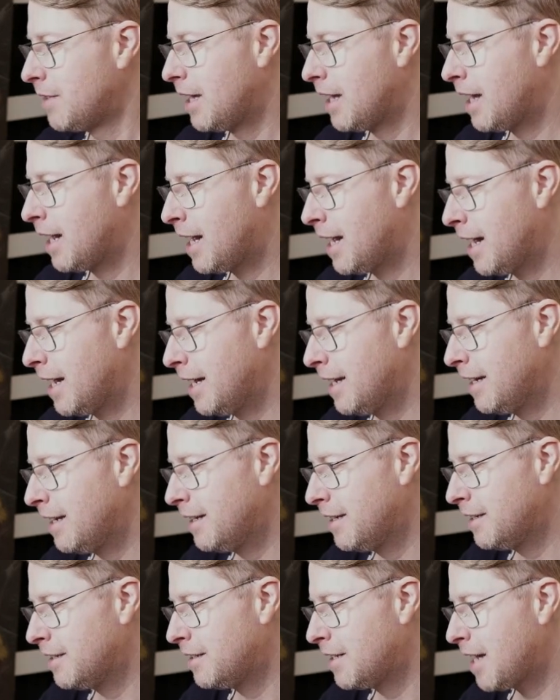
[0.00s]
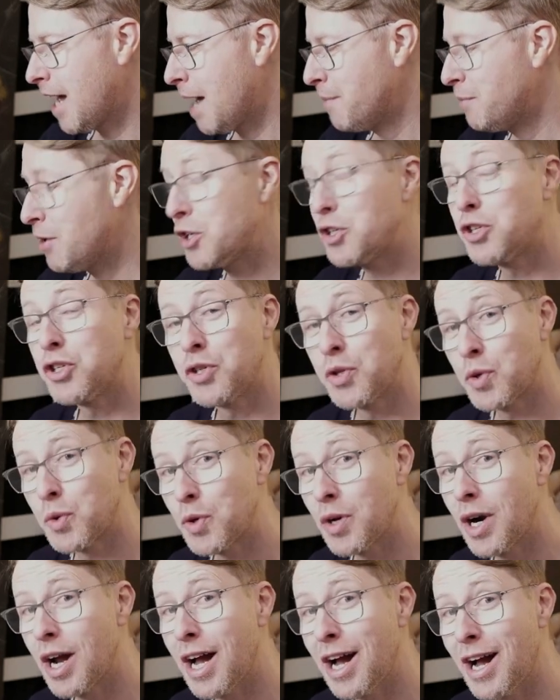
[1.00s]
I'm not sure
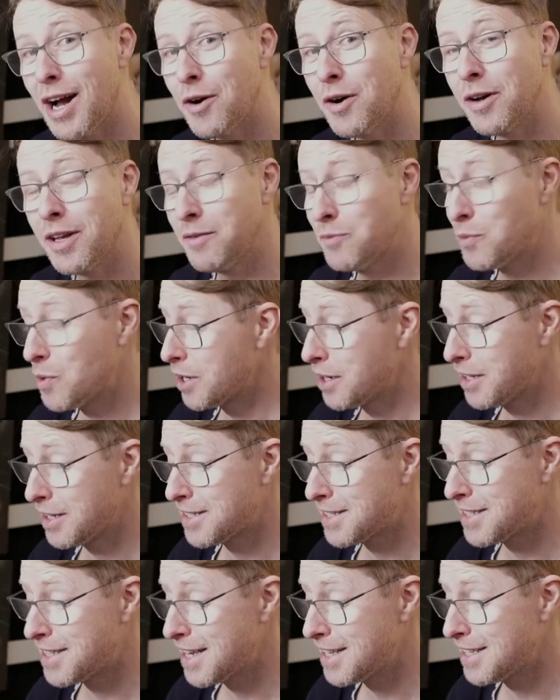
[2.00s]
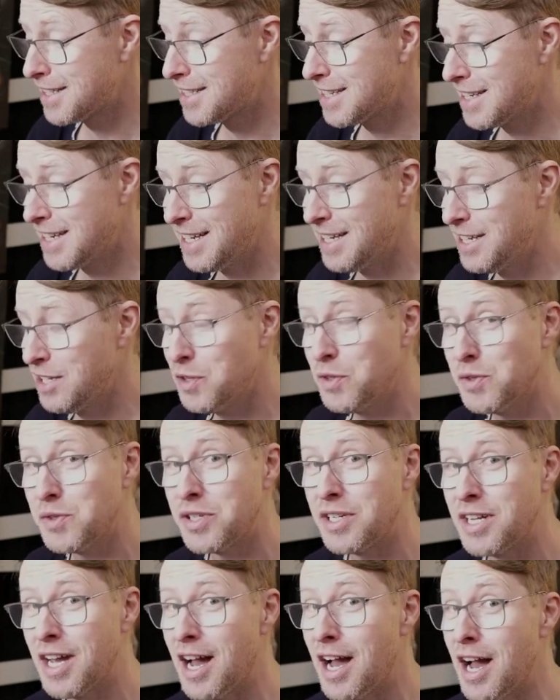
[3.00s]
how, in what extent he
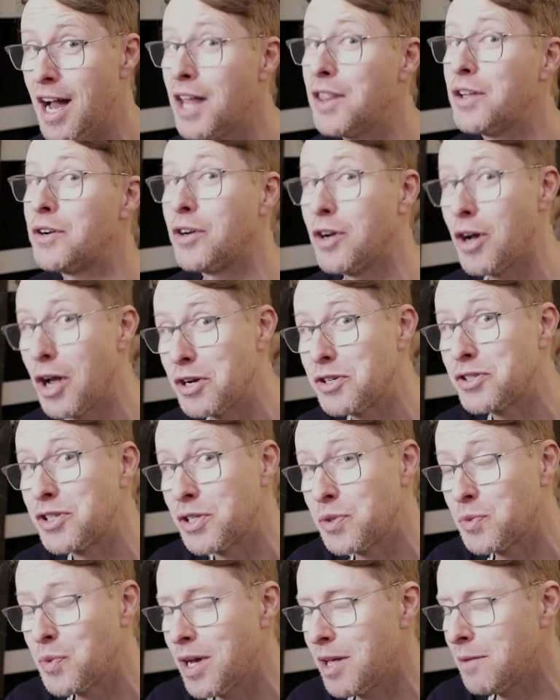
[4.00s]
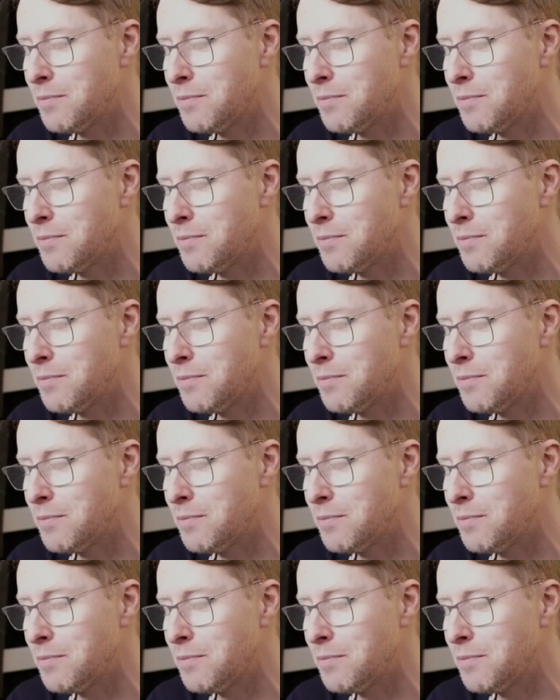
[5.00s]
used other colors as well,